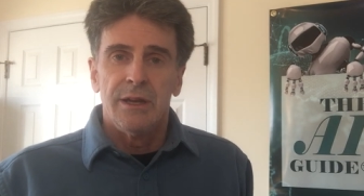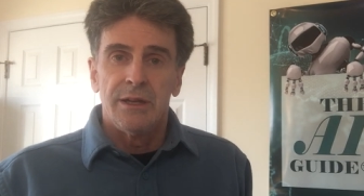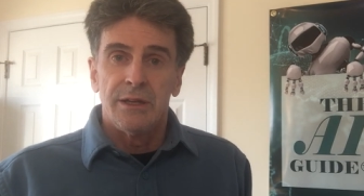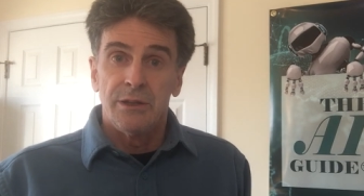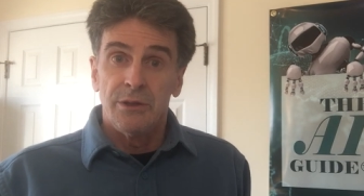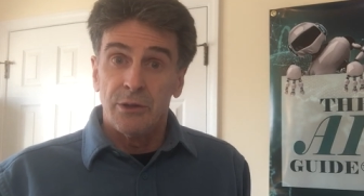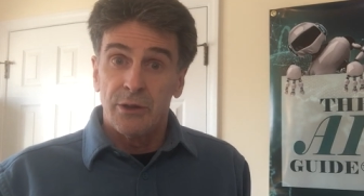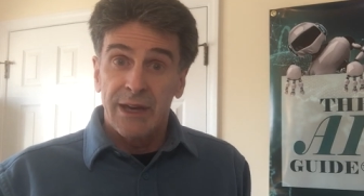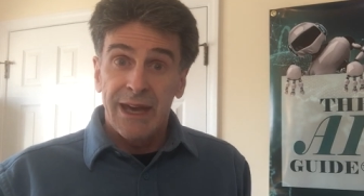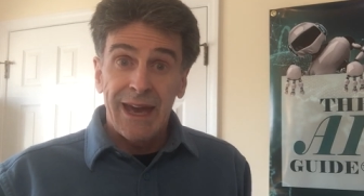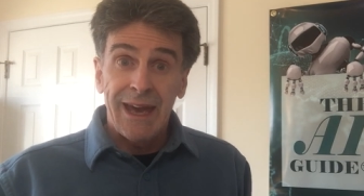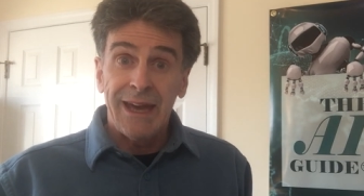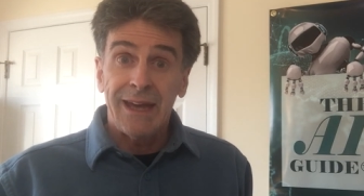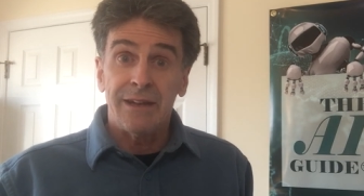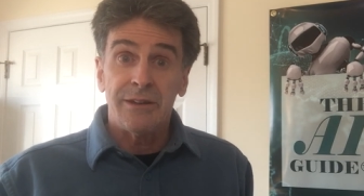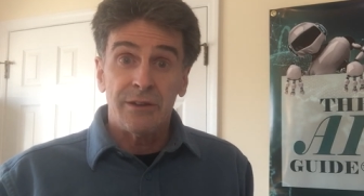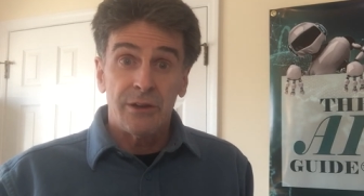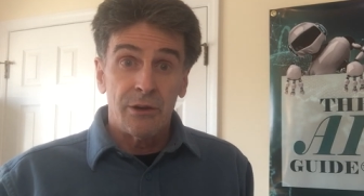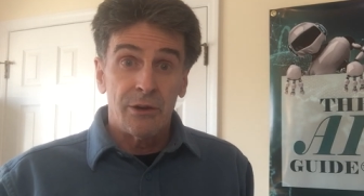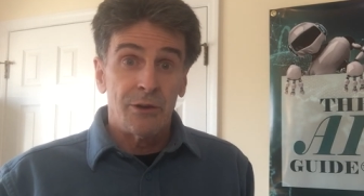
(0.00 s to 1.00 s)
You
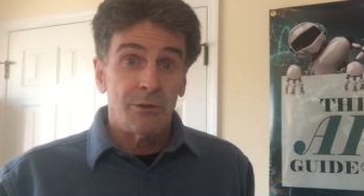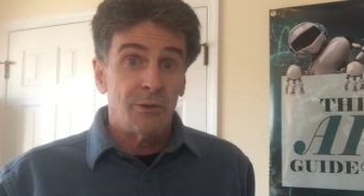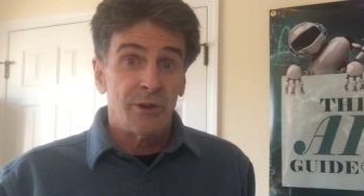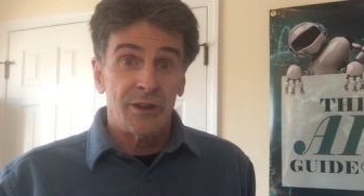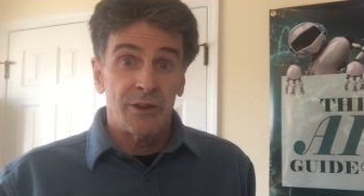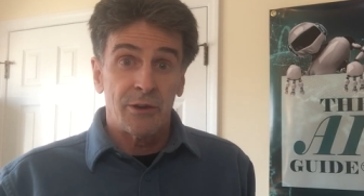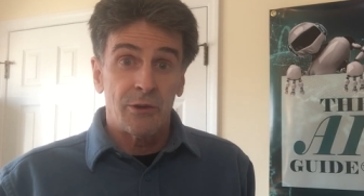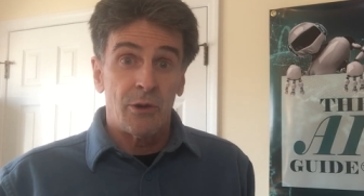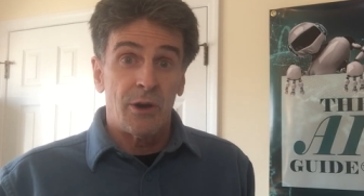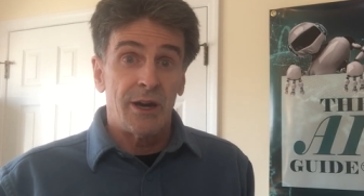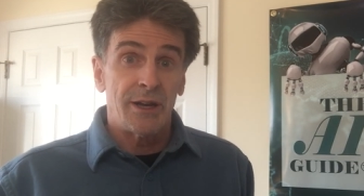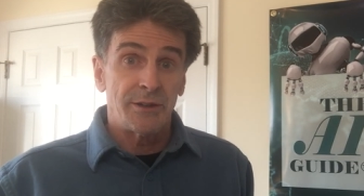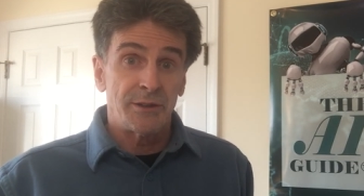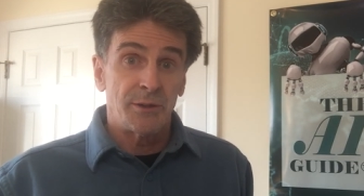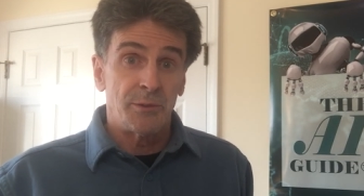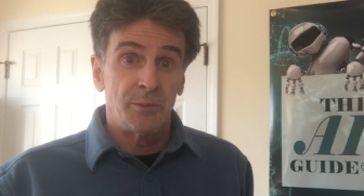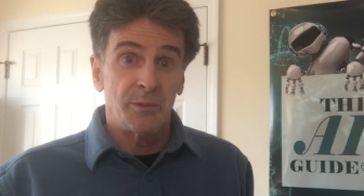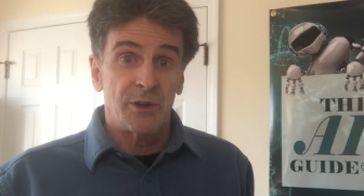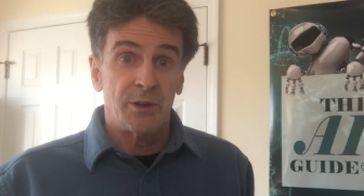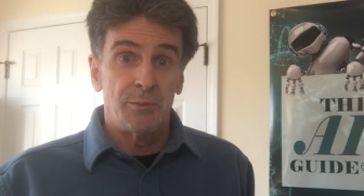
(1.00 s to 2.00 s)
can do it with a
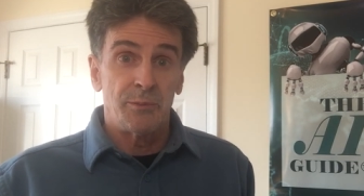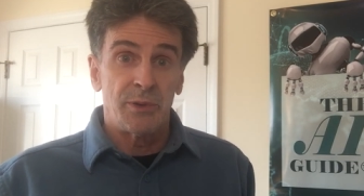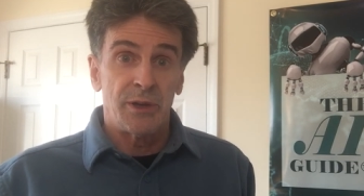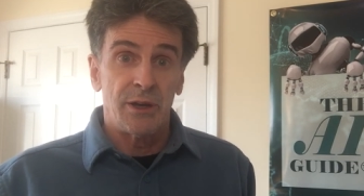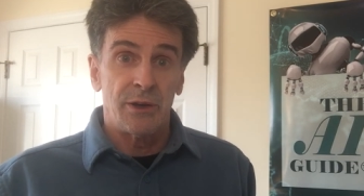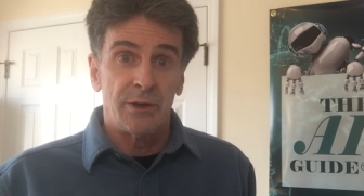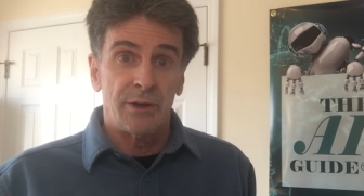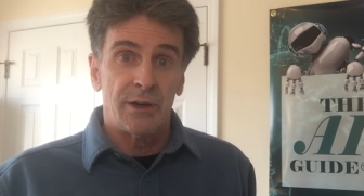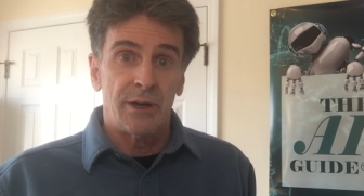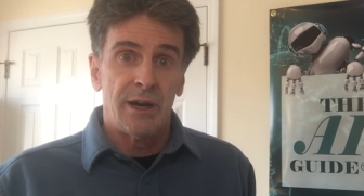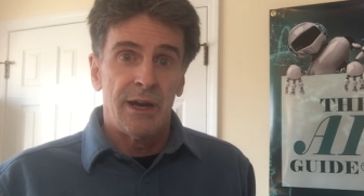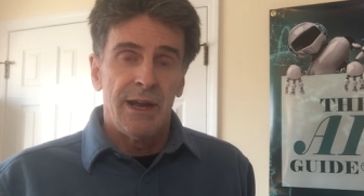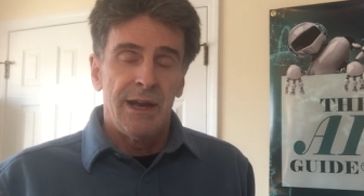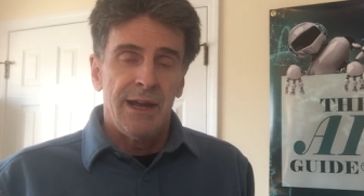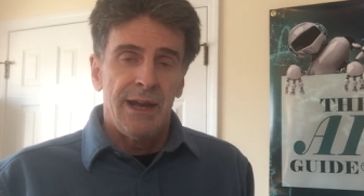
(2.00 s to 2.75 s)
quantum computer.